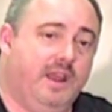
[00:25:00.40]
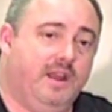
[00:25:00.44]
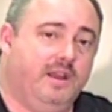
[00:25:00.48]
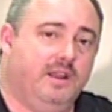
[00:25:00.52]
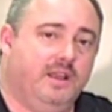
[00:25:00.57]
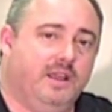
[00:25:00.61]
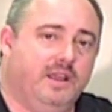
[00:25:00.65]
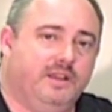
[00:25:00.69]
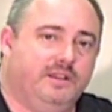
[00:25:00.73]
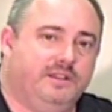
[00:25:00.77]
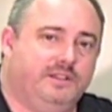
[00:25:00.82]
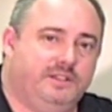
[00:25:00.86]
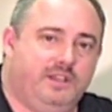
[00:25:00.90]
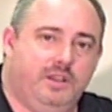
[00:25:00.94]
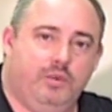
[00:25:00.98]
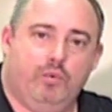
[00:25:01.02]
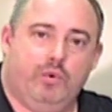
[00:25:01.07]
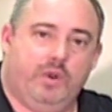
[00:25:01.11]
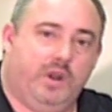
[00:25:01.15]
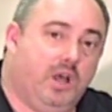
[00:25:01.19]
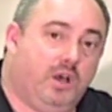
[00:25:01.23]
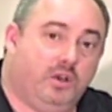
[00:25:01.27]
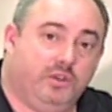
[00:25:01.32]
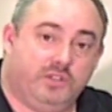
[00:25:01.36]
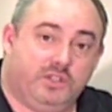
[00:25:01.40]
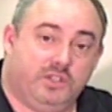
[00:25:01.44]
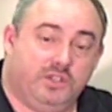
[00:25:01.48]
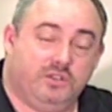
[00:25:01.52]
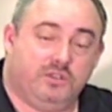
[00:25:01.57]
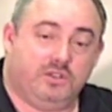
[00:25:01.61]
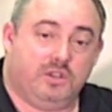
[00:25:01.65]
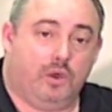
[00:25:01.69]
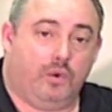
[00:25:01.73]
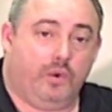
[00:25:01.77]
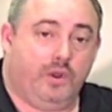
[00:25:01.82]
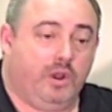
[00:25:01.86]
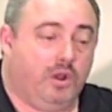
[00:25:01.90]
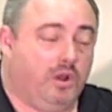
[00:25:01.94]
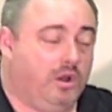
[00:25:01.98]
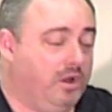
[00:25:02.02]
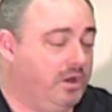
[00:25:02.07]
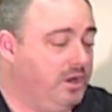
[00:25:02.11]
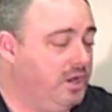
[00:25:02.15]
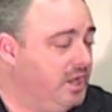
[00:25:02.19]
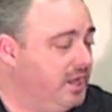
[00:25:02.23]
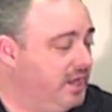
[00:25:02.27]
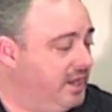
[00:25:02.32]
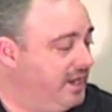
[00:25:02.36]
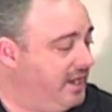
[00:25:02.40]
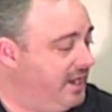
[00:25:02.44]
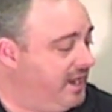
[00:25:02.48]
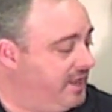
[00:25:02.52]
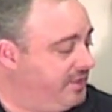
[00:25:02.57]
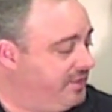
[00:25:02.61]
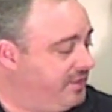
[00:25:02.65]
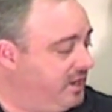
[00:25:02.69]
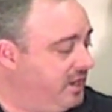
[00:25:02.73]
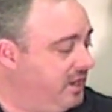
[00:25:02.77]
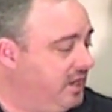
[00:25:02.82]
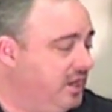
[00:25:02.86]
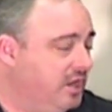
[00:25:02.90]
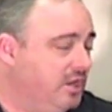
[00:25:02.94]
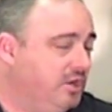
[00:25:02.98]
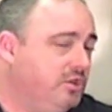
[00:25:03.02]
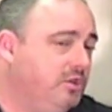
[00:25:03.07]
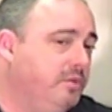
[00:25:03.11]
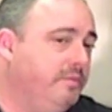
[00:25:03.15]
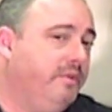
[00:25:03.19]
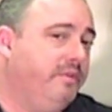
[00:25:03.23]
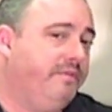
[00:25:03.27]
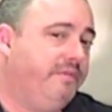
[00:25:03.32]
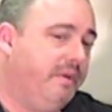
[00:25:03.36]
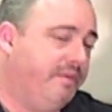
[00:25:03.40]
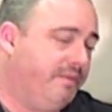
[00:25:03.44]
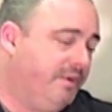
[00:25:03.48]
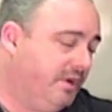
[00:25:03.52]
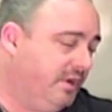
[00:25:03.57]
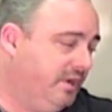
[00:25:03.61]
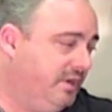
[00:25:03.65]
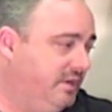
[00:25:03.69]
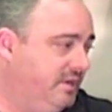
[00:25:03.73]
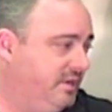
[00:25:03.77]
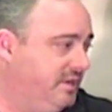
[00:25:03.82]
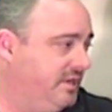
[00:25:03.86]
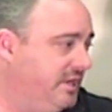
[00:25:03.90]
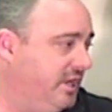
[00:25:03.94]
and see what else is going on. Anthony, do me a favor.